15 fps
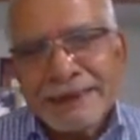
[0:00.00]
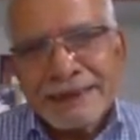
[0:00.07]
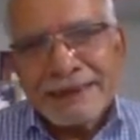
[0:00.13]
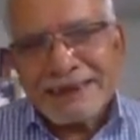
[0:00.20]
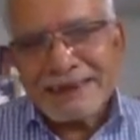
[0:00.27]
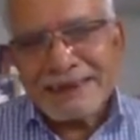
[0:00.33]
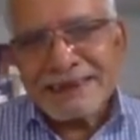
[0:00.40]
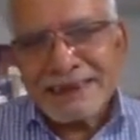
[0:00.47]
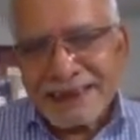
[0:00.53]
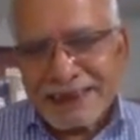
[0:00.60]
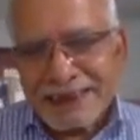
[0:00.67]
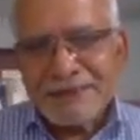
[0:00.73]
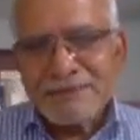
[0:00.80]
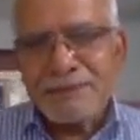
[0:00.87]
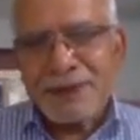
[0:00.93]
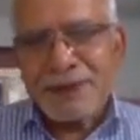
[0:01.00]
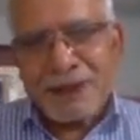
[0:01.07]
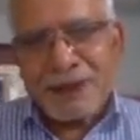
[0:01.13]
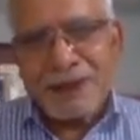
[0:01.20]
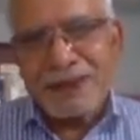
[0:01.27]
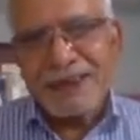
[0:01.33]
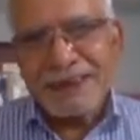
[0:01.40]
The second
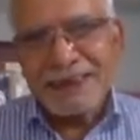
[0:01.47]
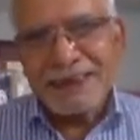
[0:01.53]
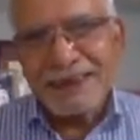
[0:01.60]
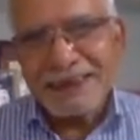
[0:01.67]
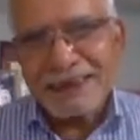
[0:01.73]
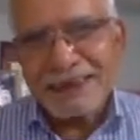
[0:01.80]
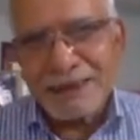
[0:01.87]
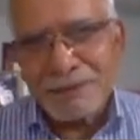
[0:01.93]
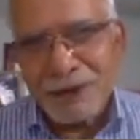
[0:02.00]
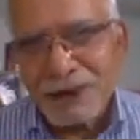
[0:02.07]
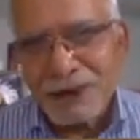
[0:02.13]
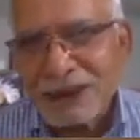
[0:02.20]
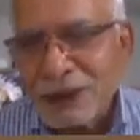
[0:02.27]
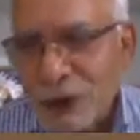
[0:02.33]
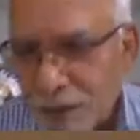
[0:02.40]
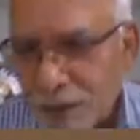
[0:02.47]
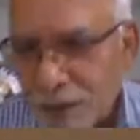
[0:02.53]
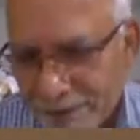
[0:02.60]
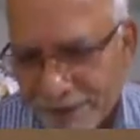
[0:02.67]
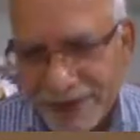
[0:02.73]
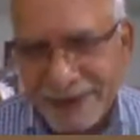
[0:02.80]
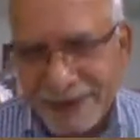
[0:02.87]
plot is about the
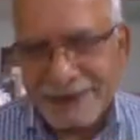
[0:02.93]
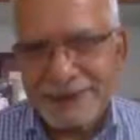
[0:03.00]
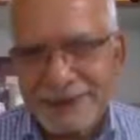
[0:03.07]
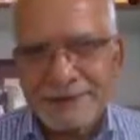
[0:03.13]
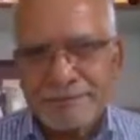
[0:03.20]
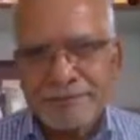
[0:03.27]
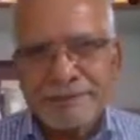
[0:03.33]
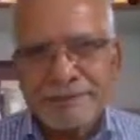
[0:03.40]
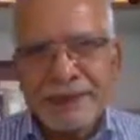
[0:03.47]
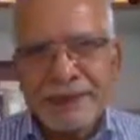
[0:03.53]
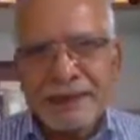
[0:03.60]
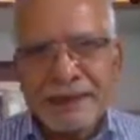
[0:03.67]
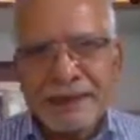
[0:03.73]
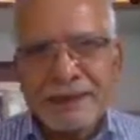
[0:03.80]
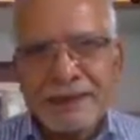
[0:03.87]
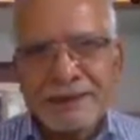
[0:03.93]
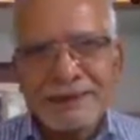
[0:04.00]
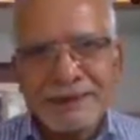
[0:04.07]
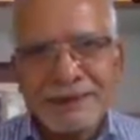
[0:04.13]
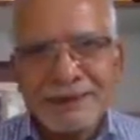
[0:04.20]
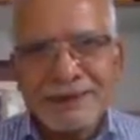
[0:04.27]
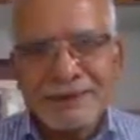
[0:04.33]
Nobel Prize. Uh,
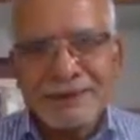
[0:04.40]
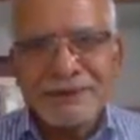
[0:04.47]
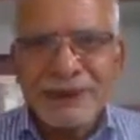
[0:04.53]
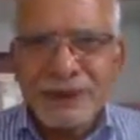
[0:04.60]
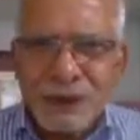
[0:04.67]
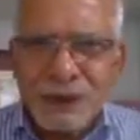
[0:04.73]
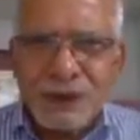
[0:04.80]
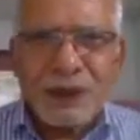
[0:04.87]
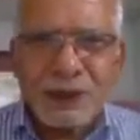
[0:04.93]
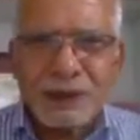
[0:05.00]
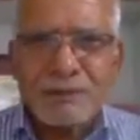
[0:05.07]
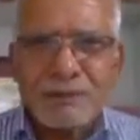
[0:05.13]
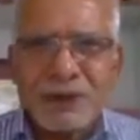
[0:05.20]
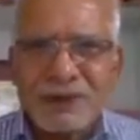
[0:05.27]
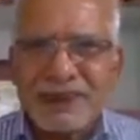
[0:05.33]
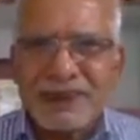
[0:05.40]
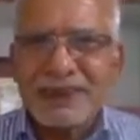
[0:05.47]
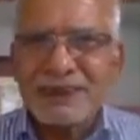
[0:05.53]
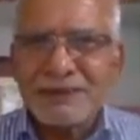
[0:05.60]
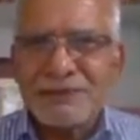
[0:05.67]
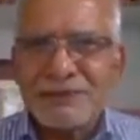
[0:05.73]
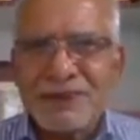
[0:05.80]
uh, we know all about
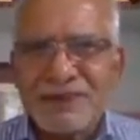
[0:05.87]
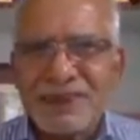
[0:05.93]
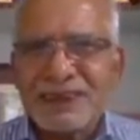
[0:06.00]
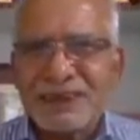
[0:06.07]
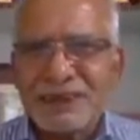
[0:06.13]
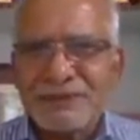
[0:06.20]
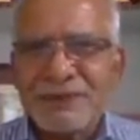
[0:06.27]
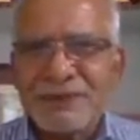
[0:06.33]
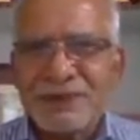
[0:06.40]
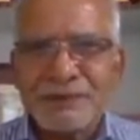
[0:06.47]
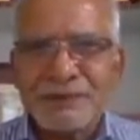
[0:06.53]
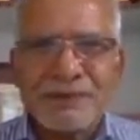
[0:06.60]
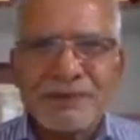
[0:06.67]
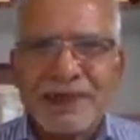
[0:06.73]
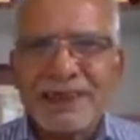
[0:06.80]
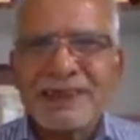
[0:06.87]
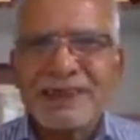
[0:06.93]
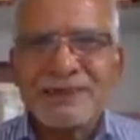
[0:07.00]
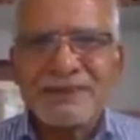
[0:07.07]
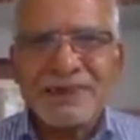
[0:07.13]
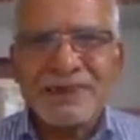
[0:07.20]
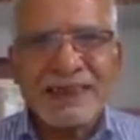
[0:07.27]
it. The foundation for the
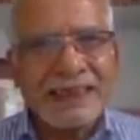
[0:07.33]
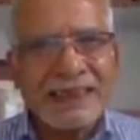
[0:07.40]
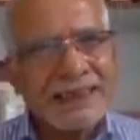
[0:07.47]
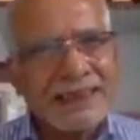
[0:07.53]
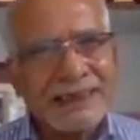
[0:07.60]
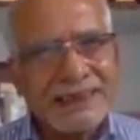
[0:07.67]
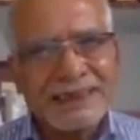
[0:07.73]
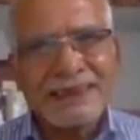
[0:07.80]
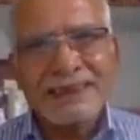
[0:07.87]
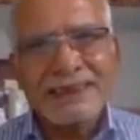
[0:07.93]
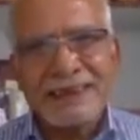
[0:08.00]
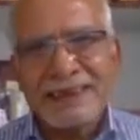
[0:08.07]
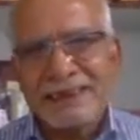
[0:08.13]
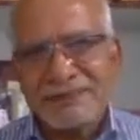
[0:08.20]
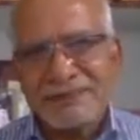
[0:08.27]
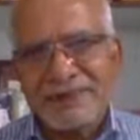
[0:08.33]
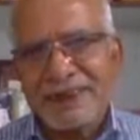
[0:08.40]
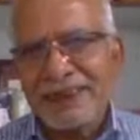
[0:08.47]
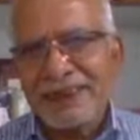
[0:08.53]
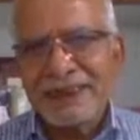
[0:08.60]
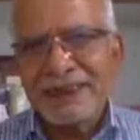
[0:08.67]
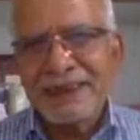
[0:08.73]
prize were laid in
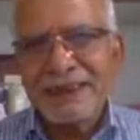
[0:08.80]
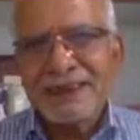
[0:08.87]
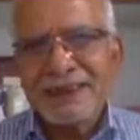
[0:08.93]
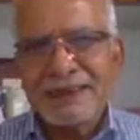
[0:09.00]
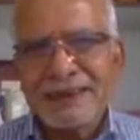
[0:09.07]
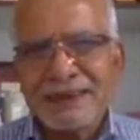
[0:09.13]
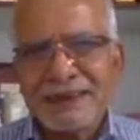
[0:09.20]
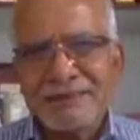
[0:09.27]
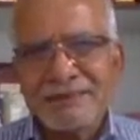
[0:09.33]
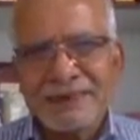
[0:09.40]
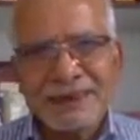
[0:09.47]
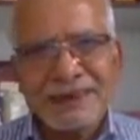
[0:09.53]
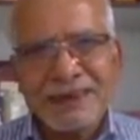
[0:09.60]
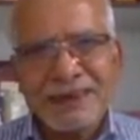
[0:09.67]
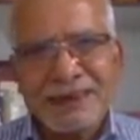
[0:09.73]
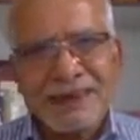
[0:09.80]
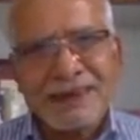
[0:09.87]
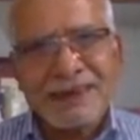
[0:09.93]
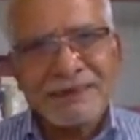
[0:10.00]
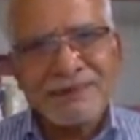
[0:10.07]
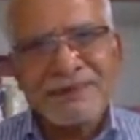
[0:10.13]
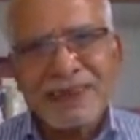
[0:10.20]
1895 uh, when
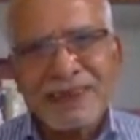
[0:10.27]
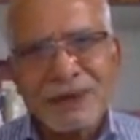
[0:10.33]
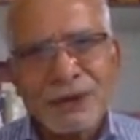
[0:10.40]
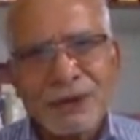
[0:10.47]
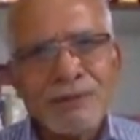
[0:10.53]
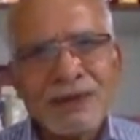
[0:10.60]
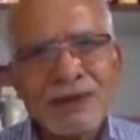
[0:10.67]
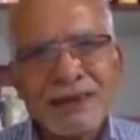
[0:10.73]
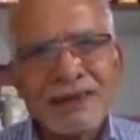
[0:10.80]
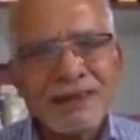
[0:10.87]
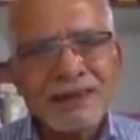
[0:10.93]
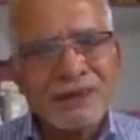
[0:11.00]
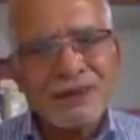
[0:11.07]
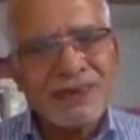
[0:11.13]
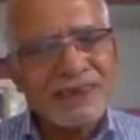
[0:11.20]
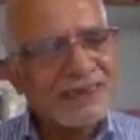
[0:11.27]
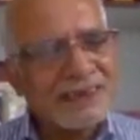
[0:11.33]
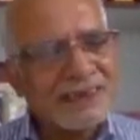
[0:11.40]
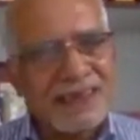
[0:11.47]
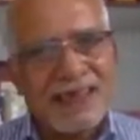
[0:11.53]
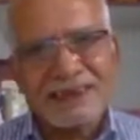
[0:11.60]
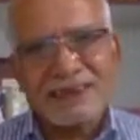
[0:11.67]
Alfred Nobel wrote
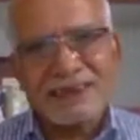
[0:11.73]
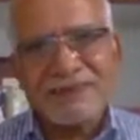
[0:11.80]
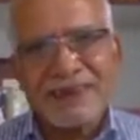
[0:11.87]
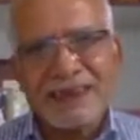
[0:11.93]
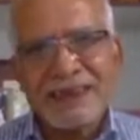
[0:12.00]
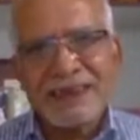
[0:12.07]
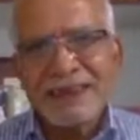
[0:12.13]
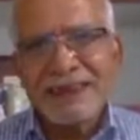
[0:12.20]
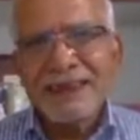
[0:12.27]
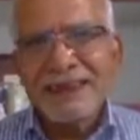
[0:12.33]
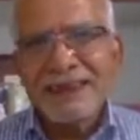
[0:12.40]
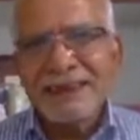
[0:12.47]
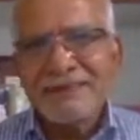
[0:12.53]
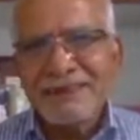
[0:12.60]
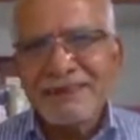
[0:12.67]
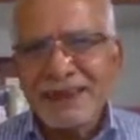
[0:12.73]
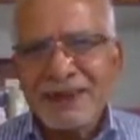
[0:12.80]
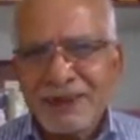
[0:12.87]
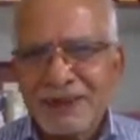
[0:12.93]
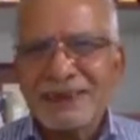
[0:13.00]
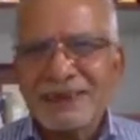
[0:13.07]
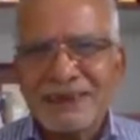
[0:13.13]
his last will, leaving
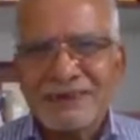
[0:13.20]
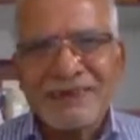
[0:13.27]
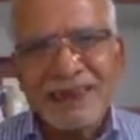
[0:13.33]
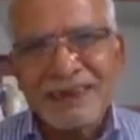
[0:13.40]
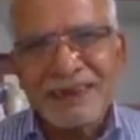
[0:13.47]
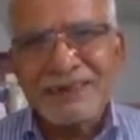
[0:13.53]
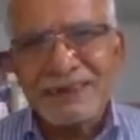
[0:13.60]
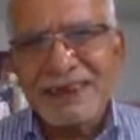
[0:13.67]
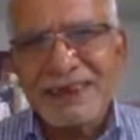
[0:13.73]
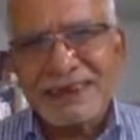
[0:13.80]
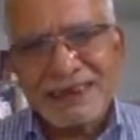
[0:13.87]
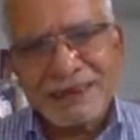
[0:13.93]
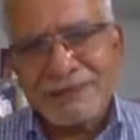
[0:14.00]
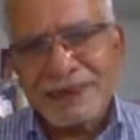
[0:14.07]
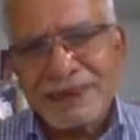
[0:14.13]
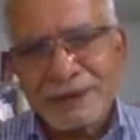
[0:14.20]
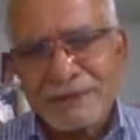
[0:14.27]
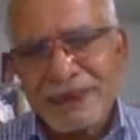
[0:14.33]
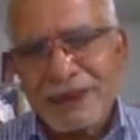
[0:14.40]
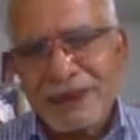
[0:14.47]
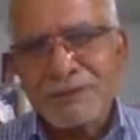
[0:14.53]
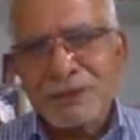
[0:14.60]
all his wealth to the
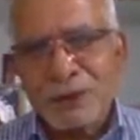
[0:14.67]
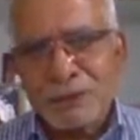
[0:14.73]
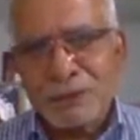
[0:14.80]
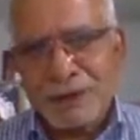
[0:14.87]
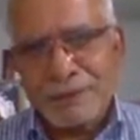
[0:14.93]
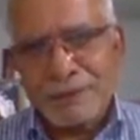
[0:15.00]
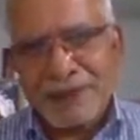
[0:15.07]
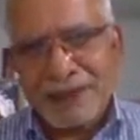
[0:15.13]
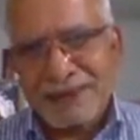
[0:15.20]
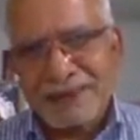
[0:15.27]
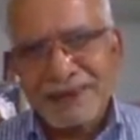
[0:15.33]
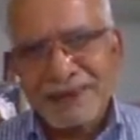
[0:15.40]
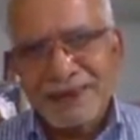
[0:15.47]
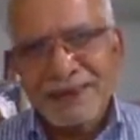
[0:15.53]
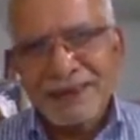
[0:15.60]
establishment of Nobel Prize.